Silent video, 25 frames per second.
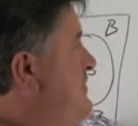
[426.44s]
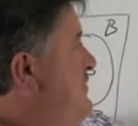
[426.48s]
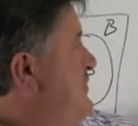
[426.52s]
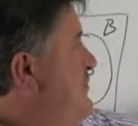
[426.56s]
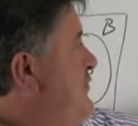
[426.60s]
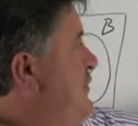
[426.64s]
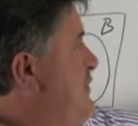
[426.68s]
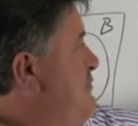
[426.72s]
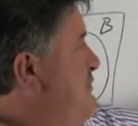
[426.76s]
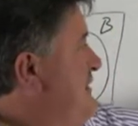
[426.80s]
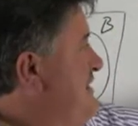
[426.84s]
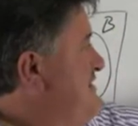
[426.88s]

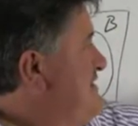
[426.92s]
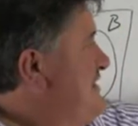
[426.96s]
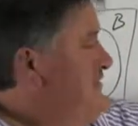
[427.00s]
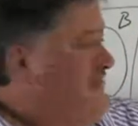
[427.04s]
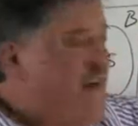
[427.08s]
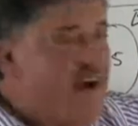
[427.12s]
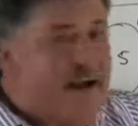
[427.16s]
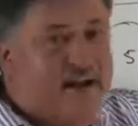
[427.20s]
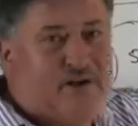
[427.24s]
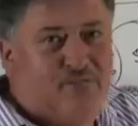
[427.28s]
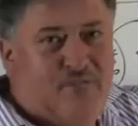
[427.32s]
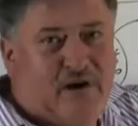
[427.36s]
We must
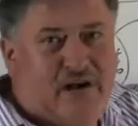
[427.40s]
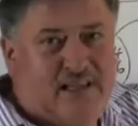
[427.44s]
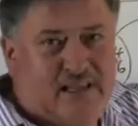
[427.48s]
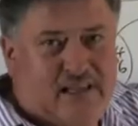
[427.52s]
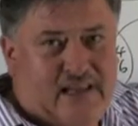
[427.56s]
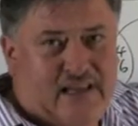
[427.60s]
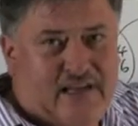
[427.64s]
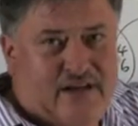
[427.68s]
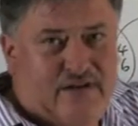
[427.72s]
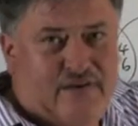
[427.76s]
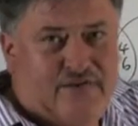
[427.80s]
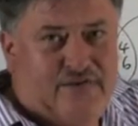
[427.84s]
divide by the
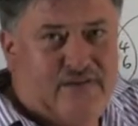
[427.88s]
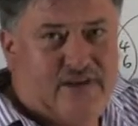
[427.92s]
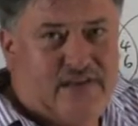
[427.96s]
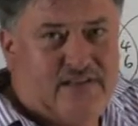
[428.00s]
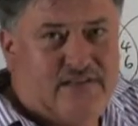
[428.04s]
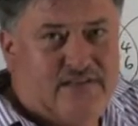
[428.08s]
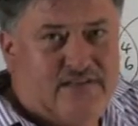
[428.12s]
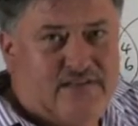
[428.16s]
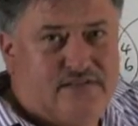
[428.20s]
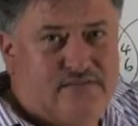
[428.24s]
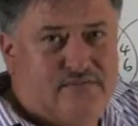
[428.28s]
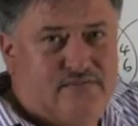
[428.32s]
N of
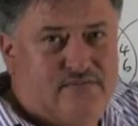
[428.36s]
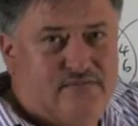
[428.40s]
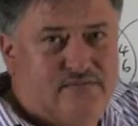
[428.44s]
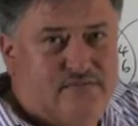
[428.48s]
S.